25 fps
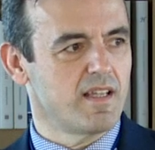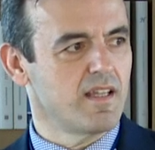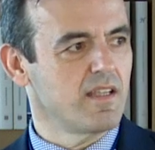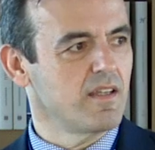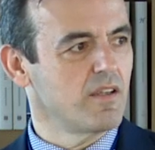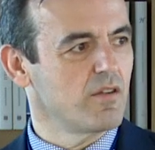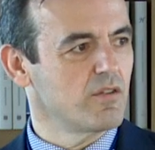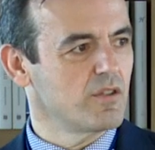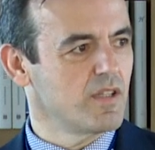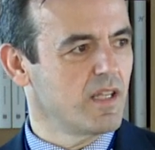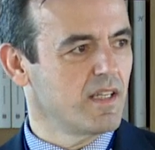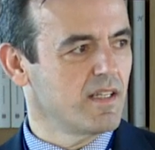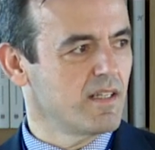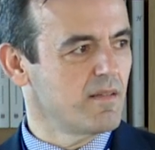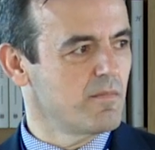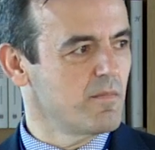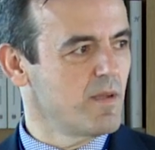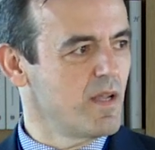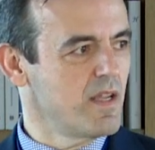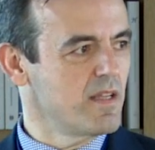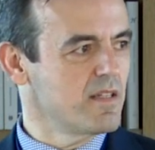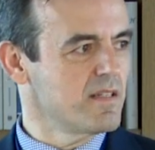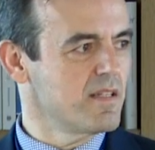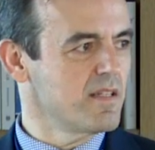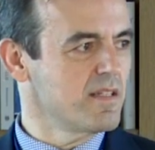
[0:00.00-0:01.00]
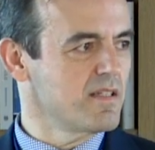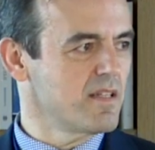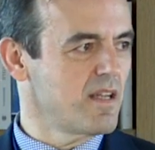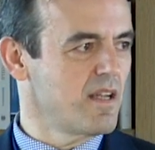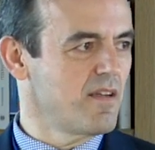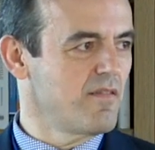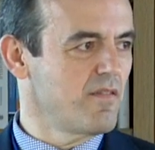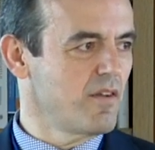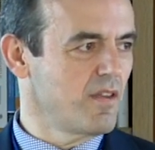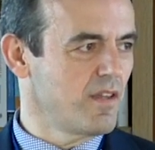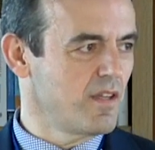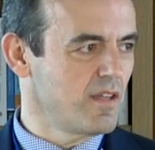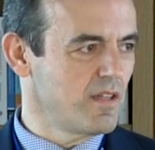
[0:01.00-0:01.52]
your databases,
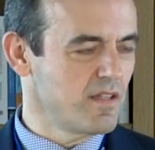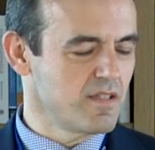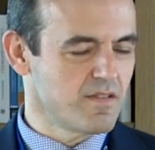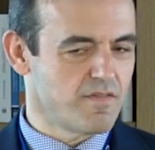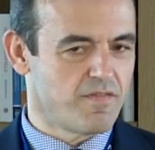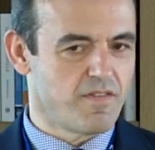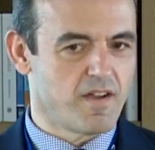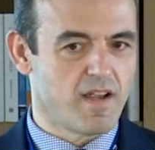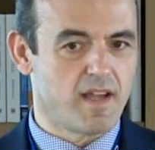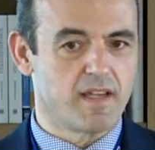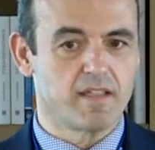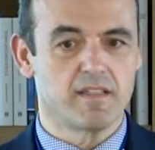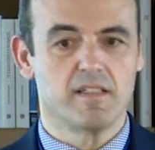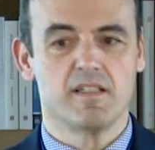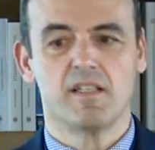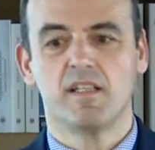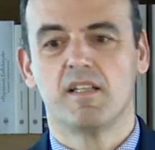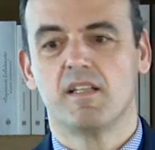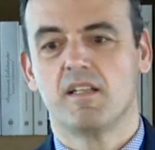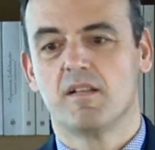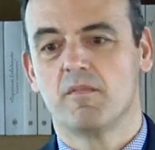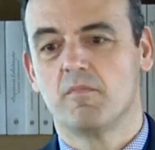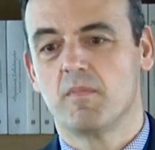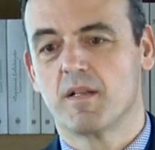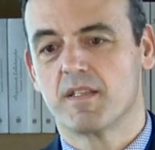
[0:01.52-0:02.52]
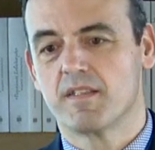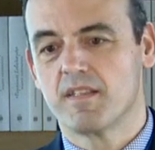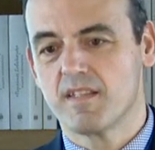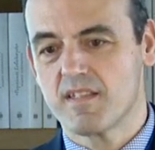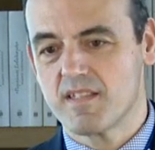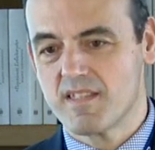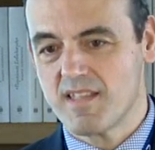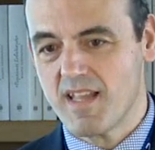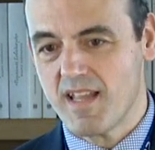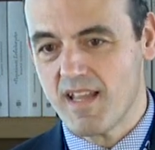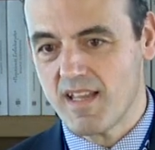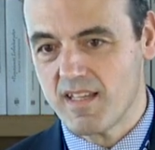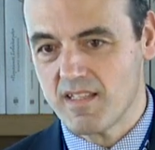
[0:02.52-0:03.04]
everything is fine. But these
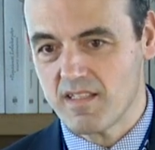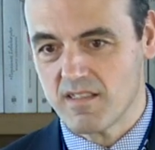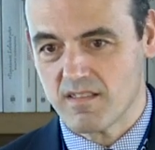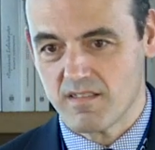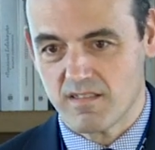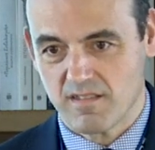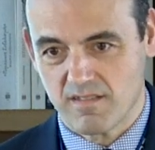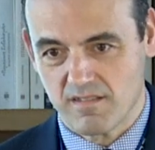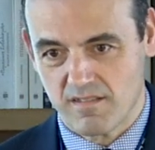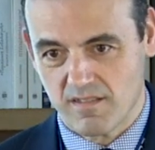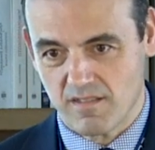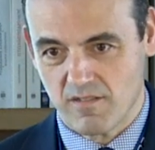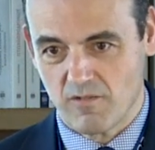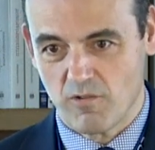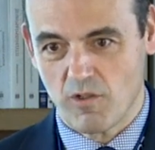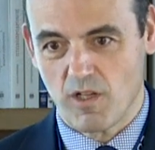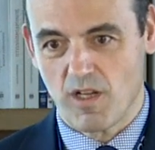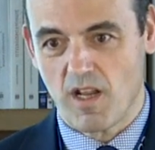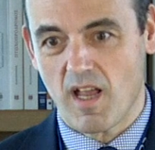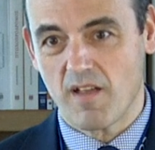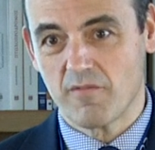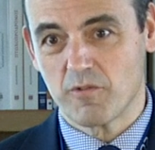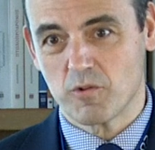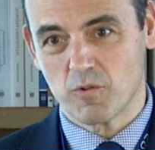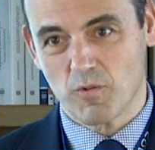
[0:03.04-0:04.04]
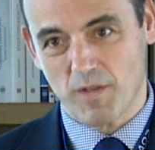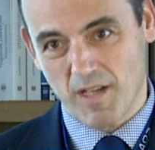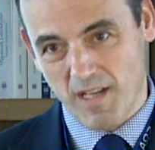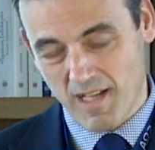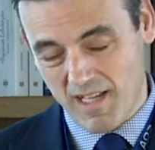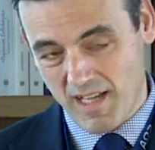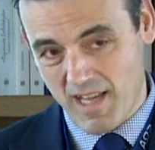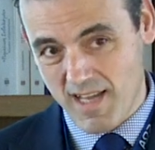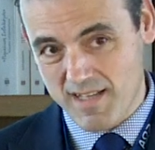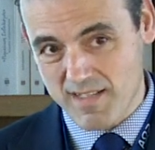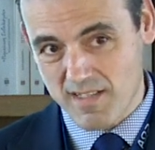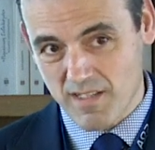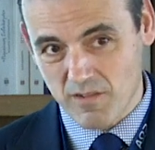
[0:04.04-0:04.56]
days, we have to
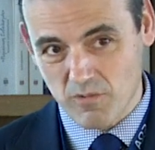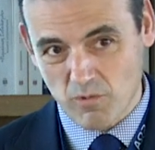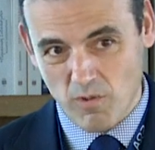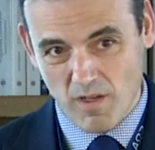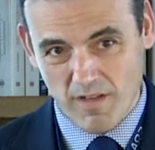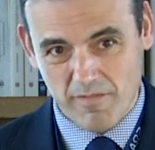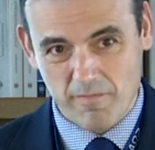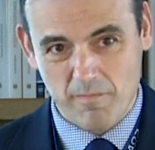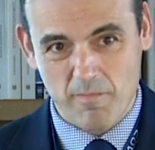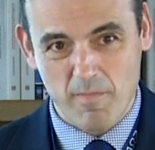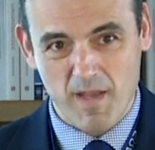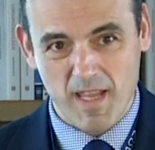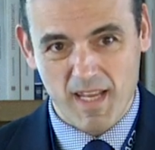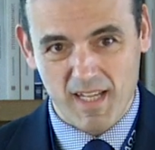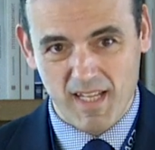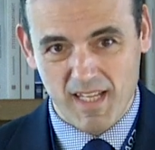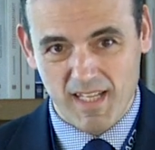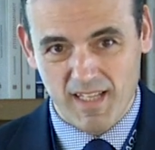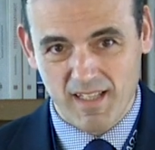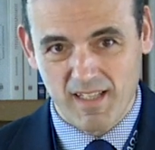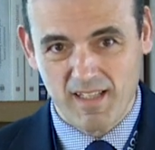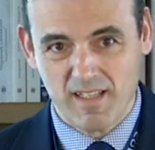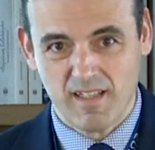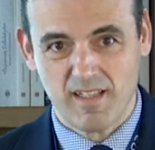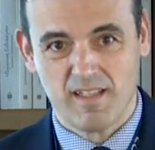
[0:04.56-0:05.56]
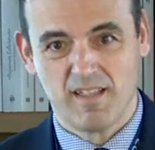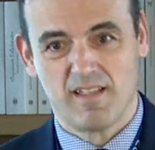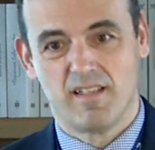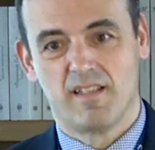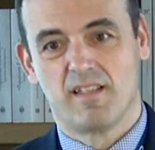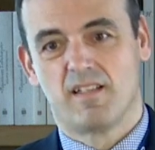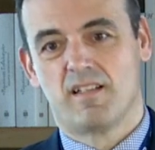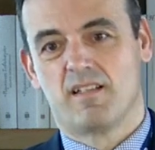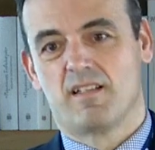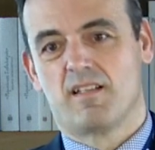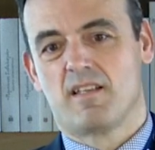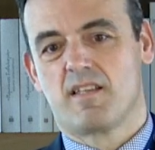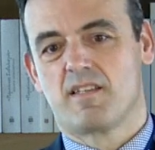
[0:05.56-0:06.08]
realize that we have many
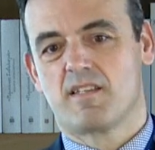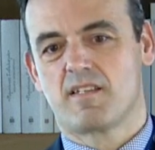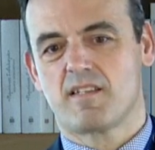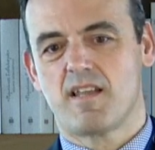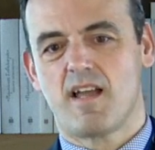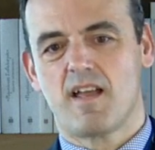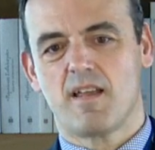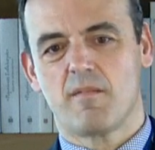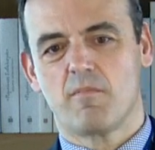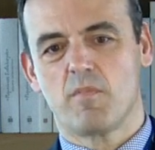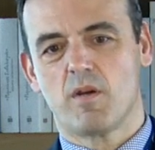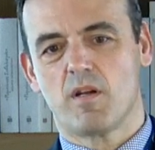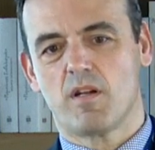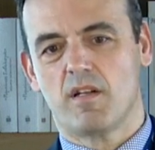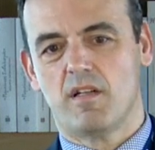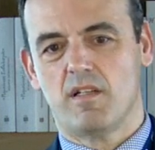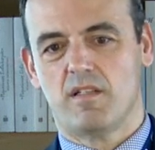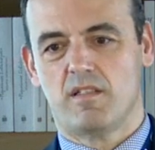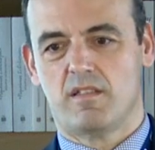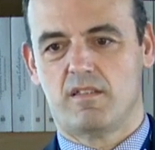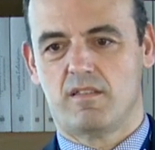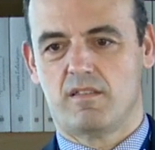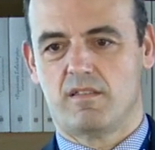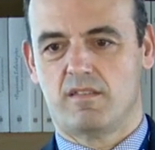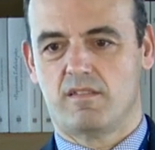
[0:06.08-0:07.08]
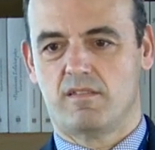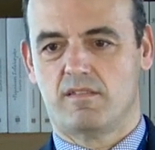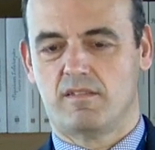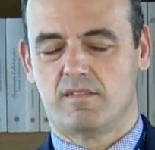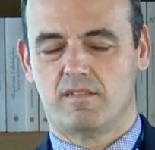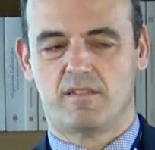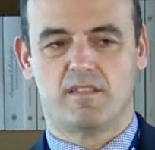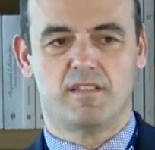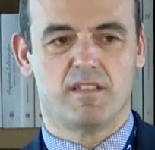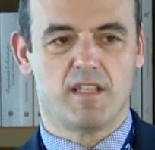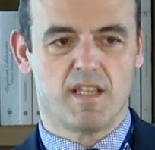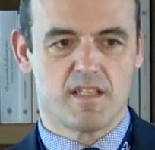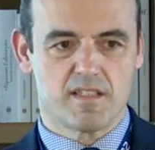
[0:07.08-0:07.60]
cyber
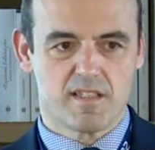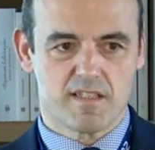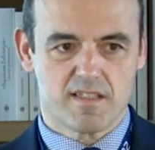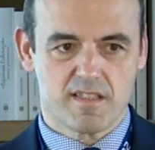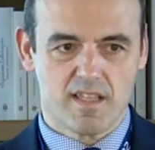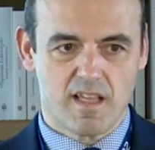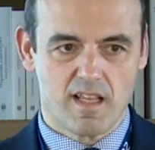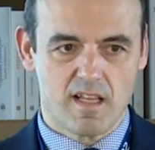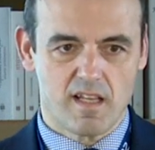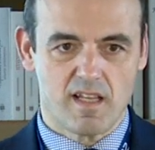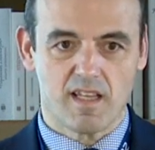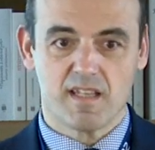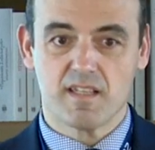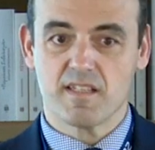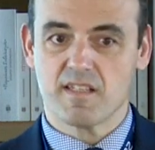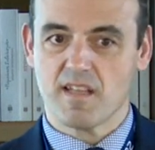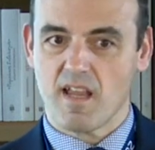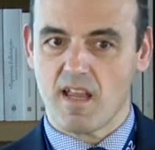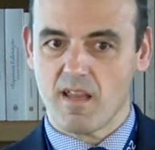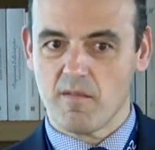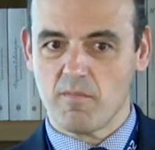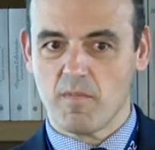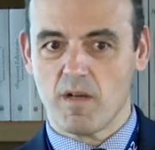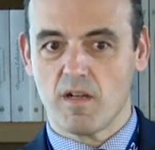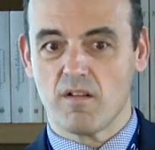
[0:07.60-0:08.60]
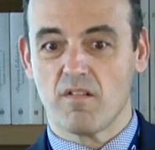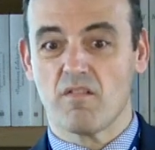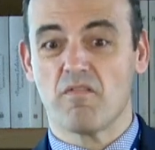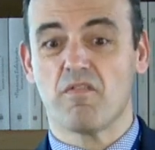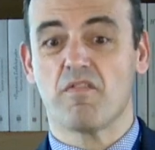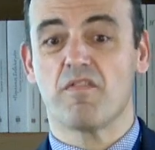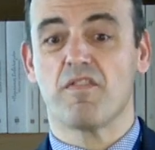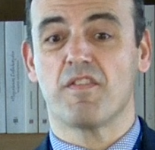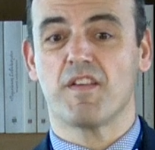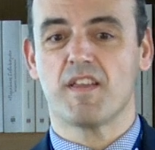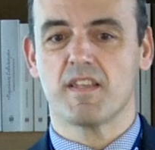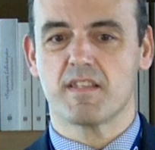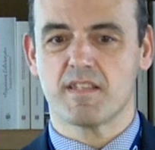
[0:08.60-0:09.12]
digital and cyber
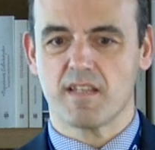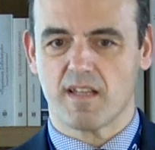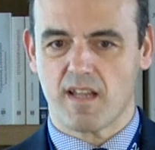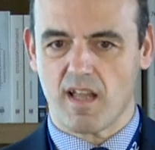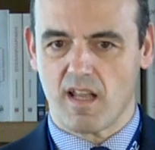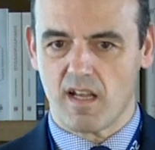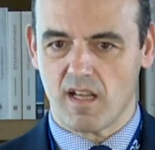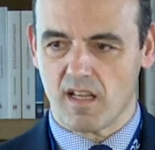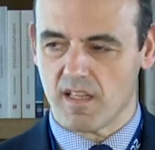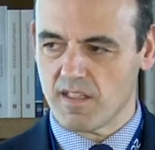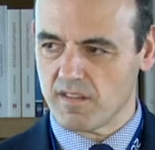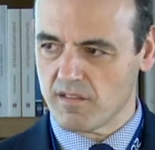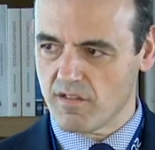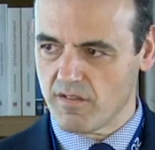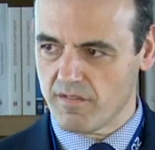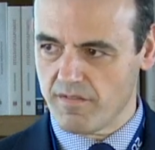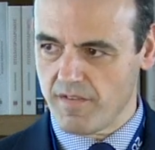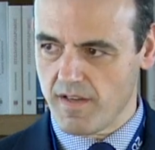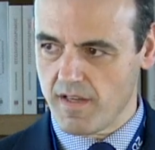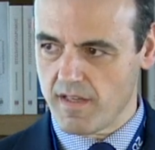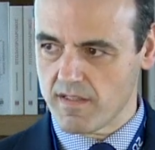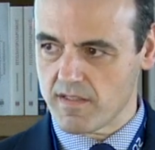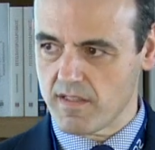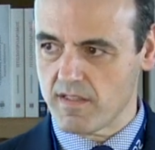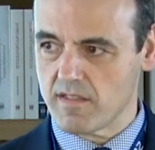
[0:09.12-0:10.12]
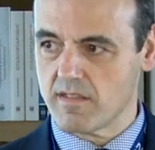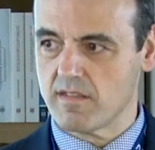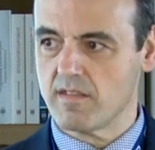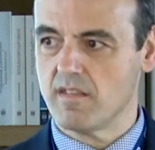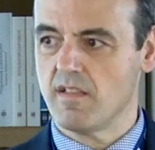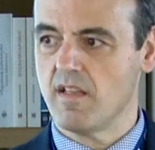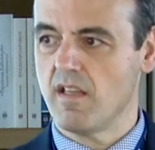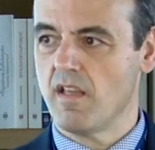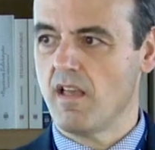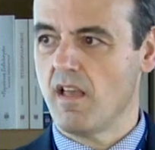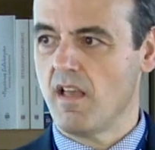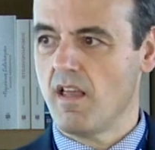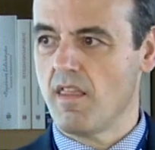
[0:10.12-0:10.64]
physical interfaces.
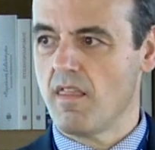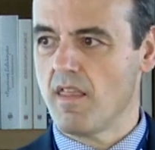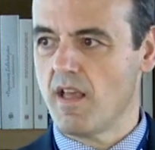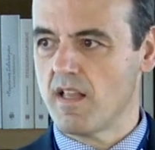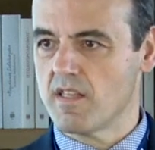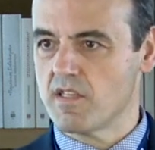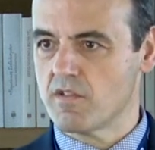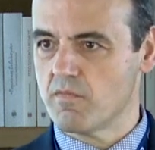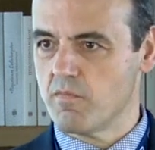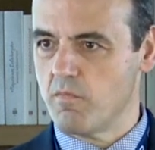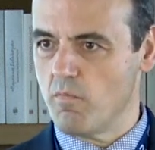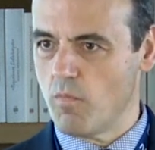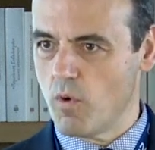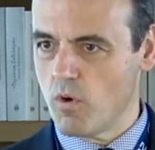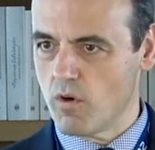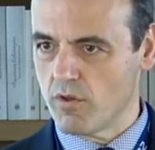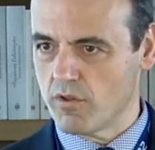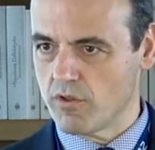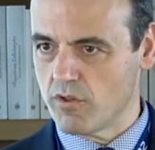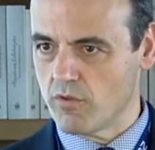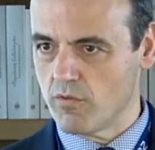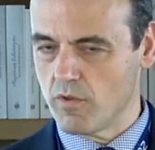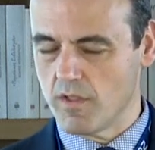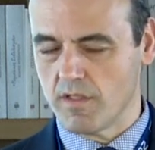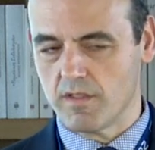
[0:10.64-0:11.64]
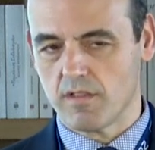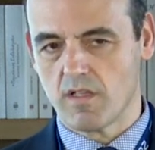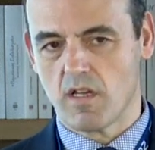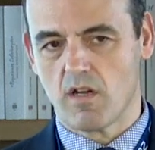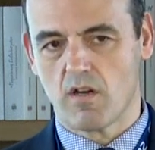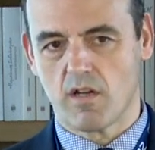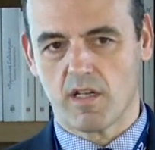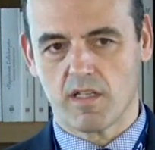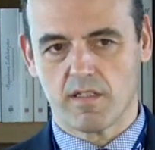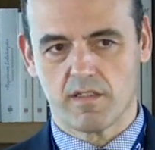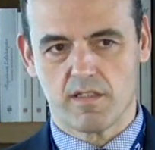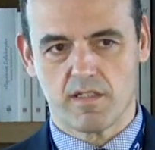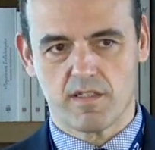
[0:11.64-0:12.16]
And that's more true in
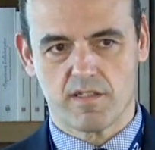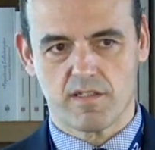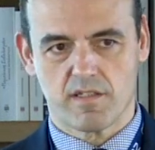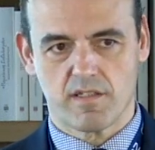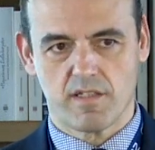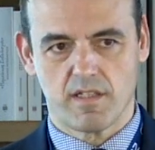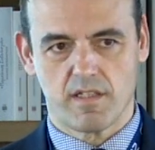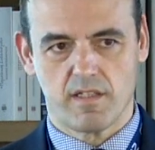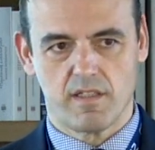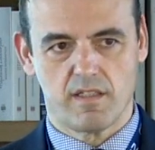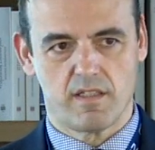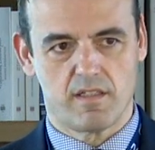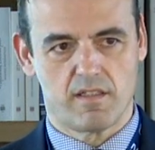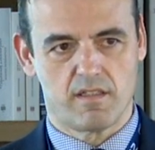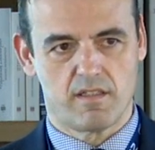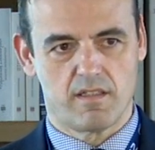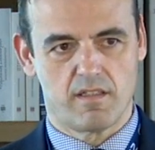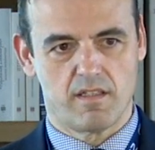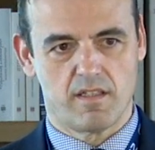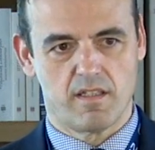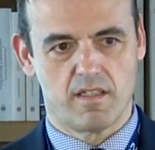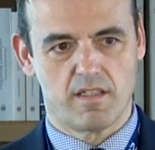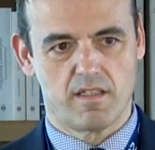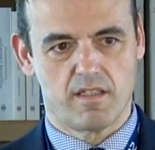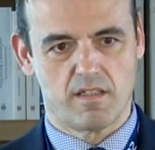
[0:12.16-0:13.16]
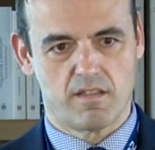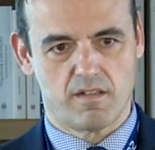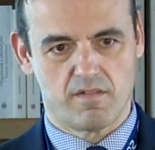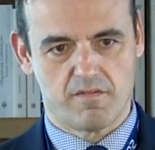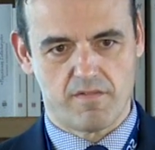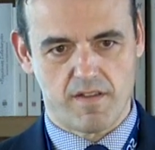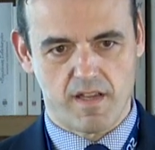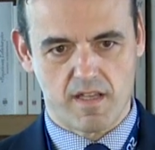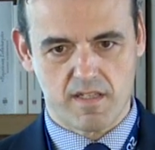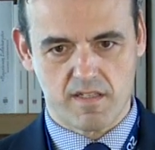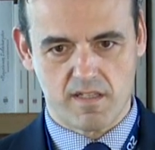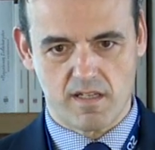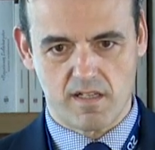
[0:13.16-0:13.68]
our industry in
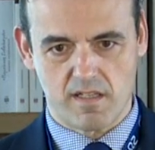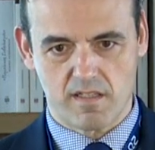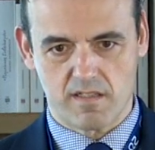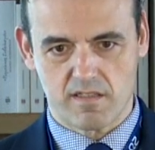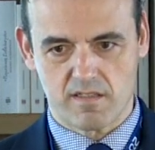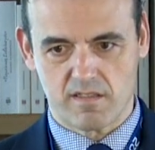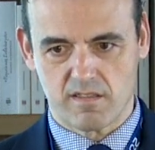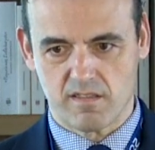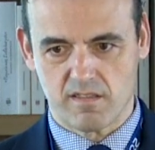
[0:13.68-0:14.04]
vessels,